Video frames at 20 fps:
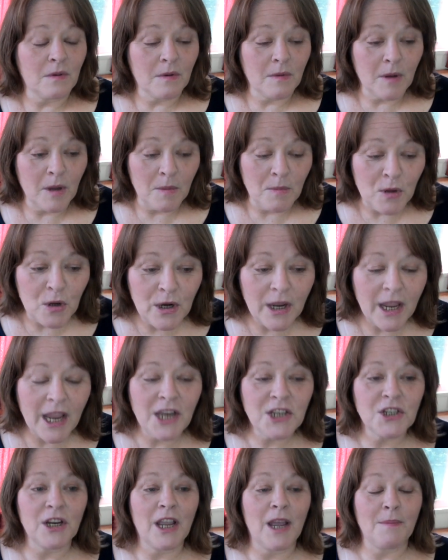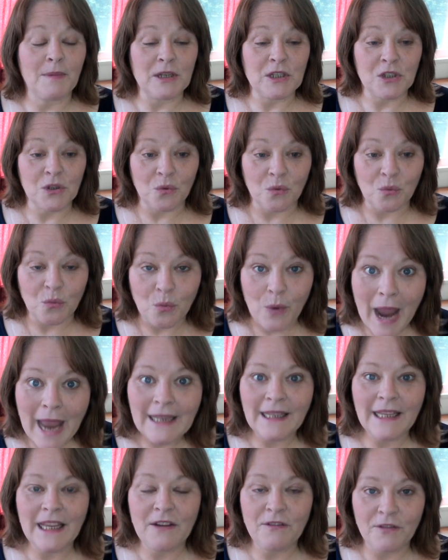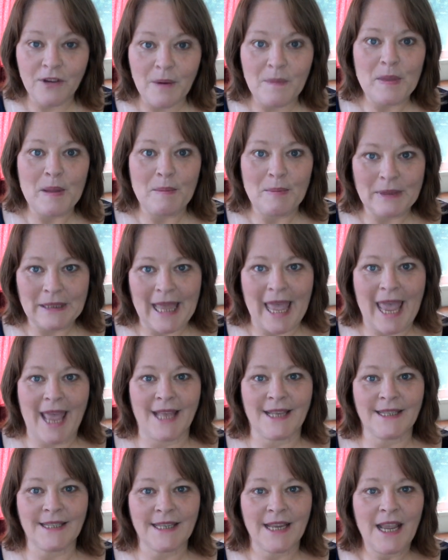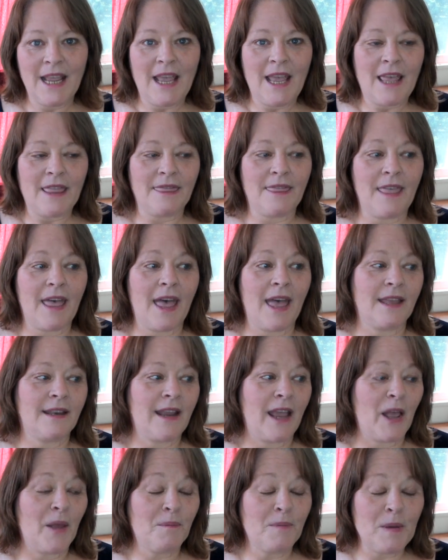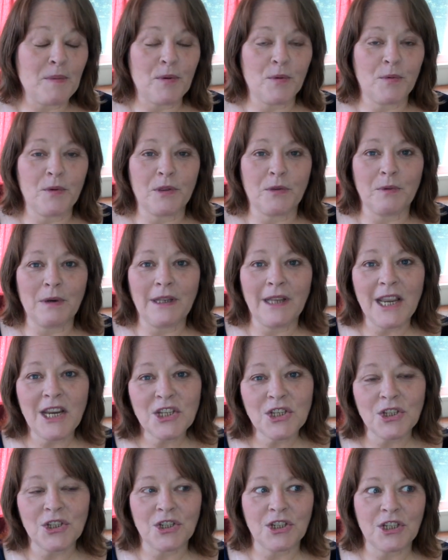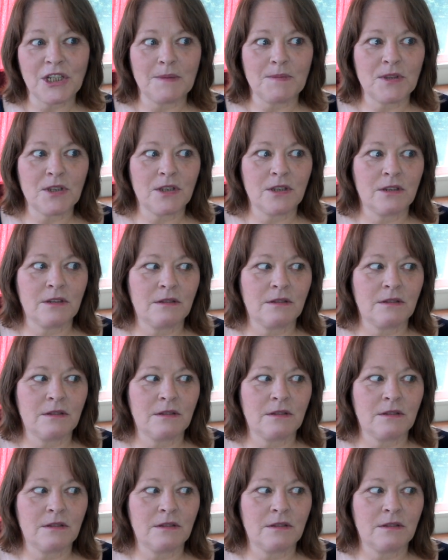communication coming directly from the plants that help people with relationships,